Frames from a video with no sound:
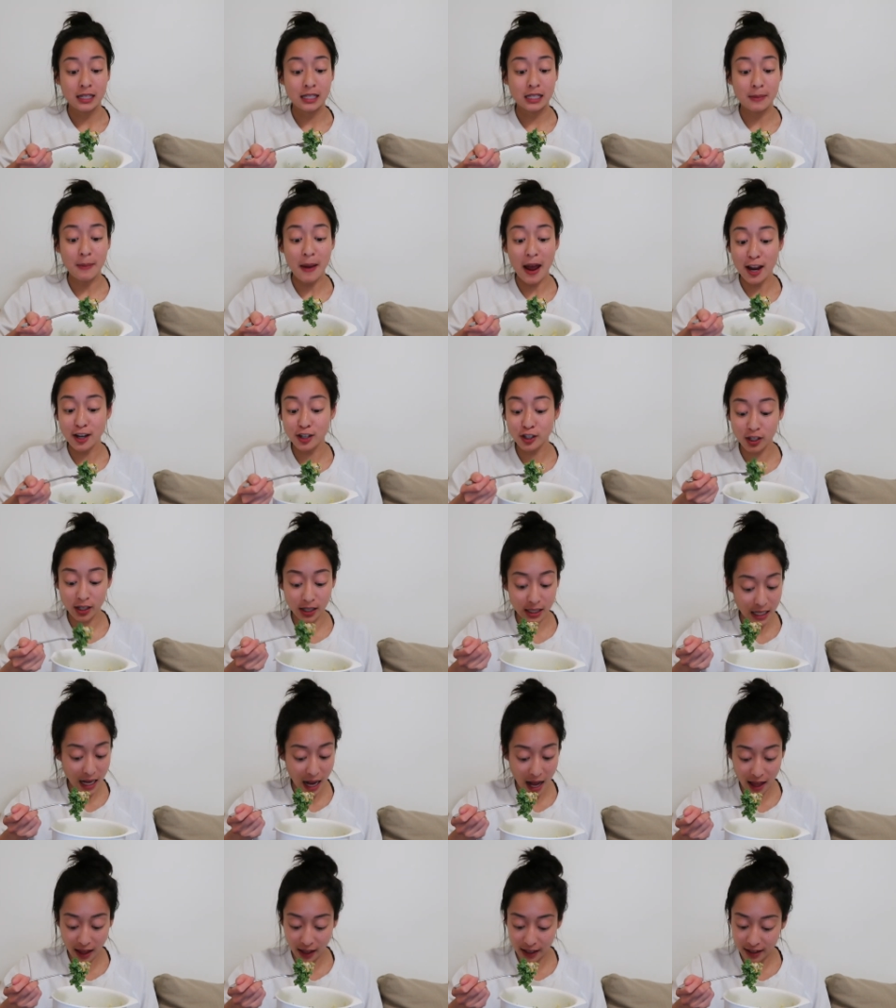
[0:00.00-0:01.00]
smash the
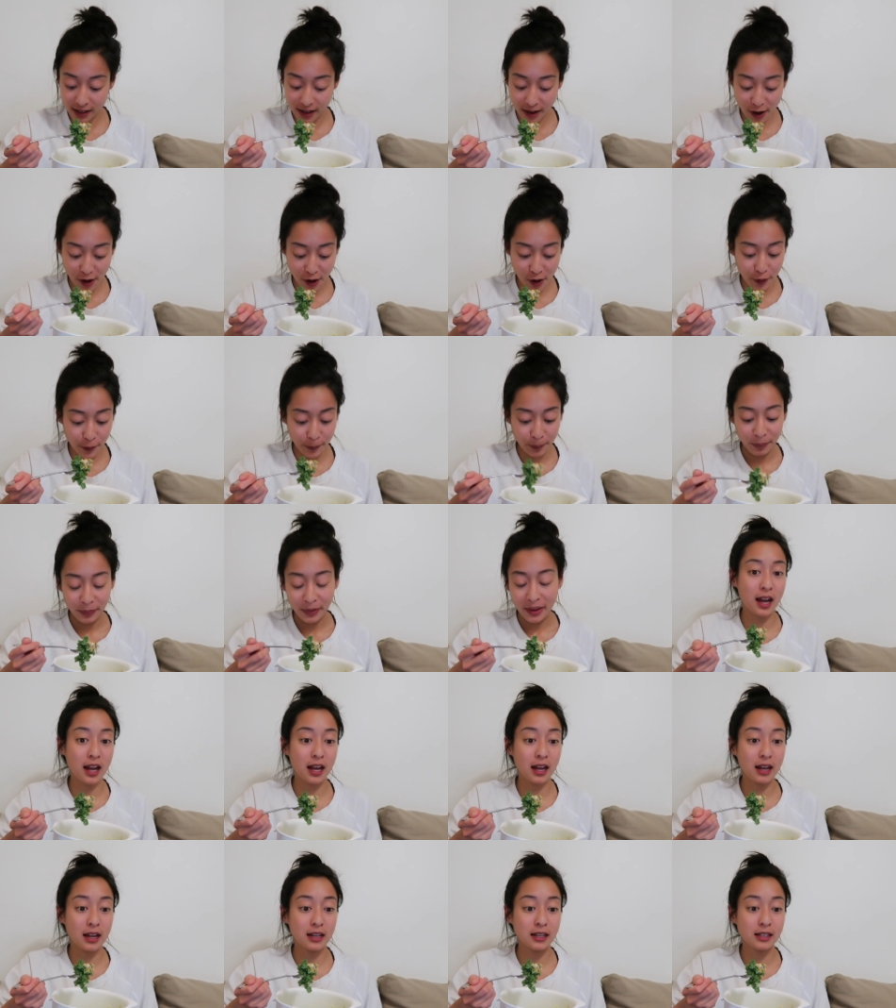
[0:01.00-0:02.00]
salad now
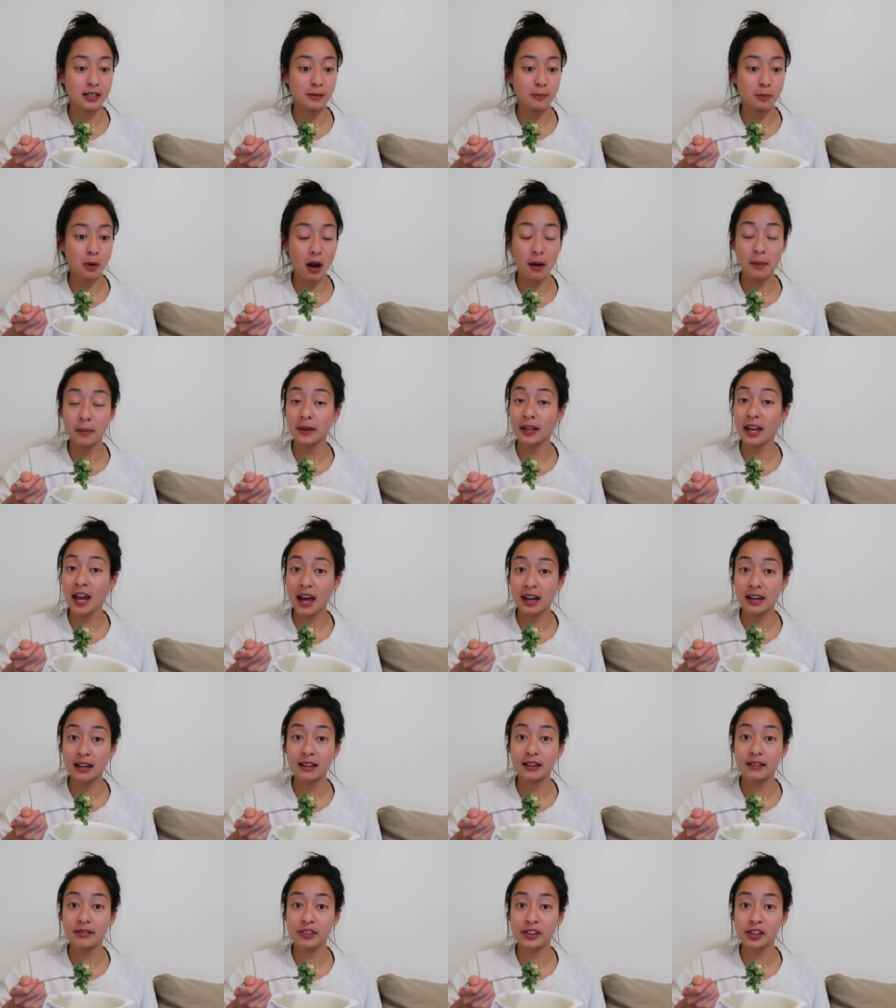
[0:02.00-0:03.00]
and probably
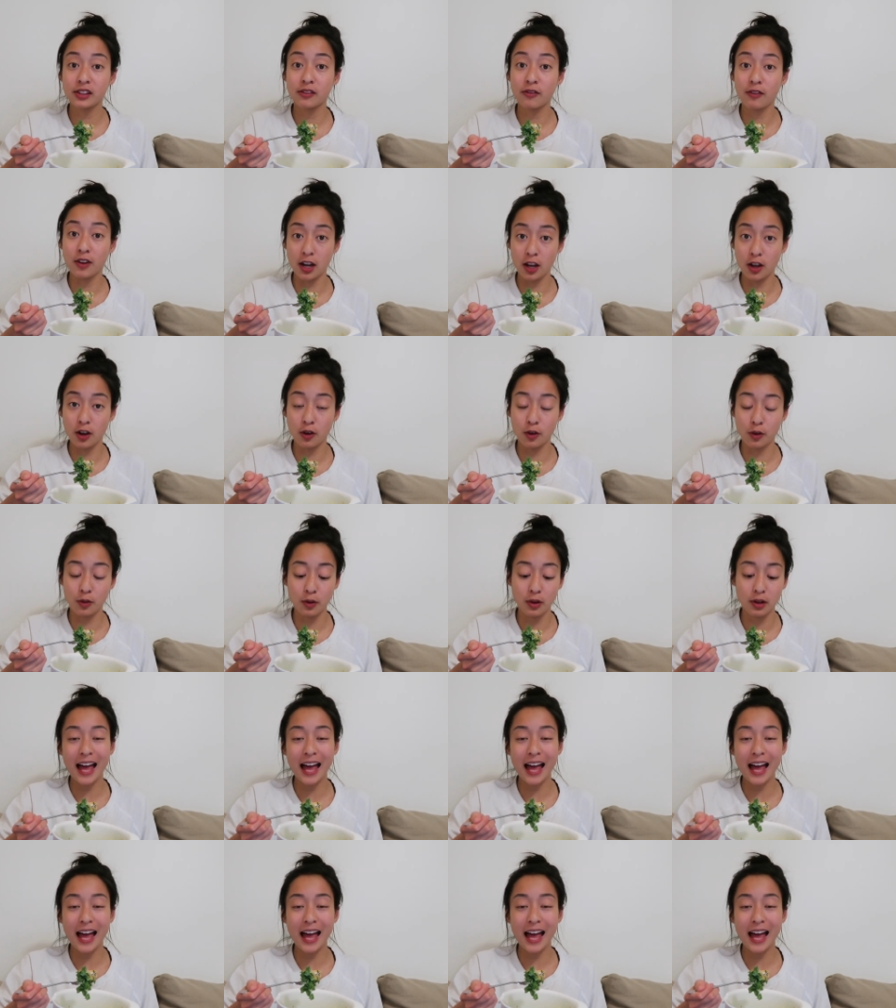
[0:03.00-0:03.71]
edit this video.